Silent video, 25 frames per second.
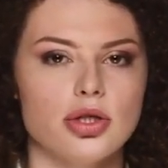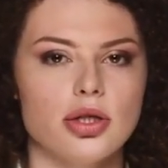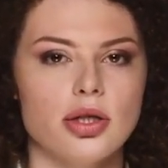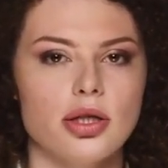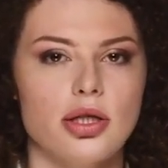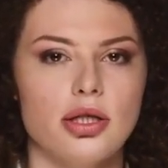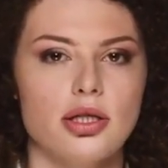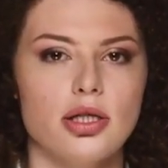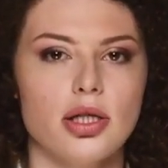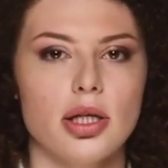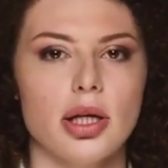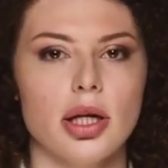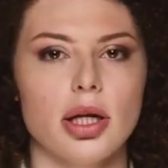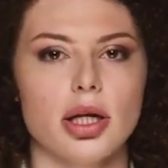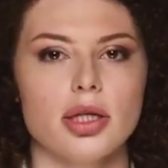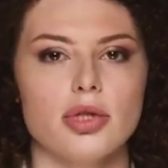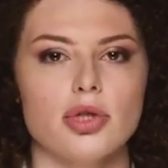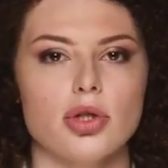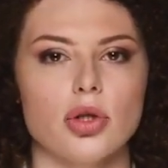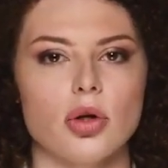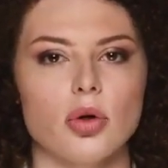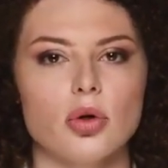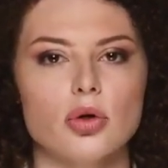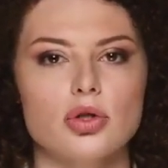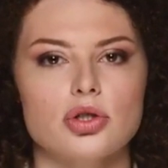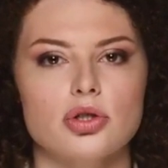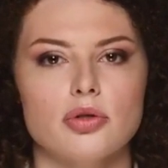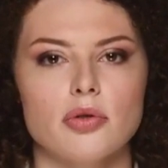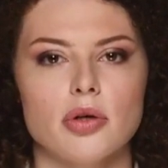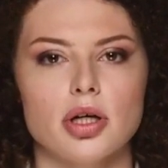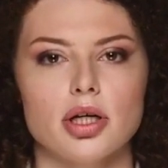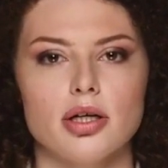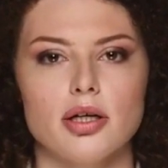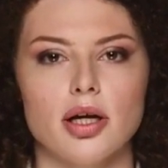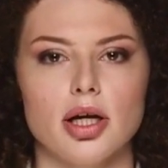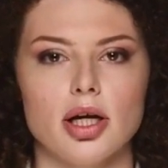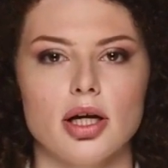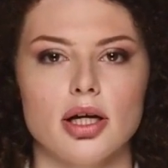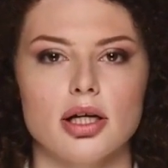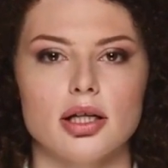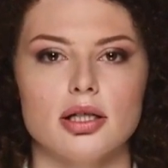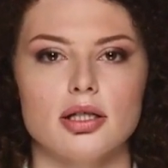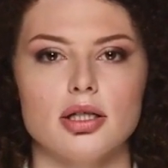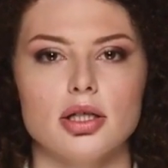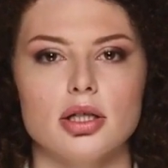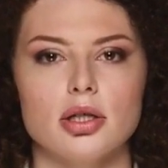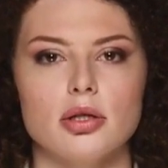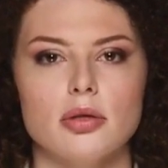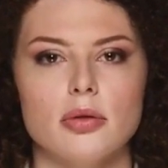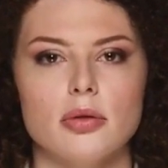that indicate a crossroad ahead.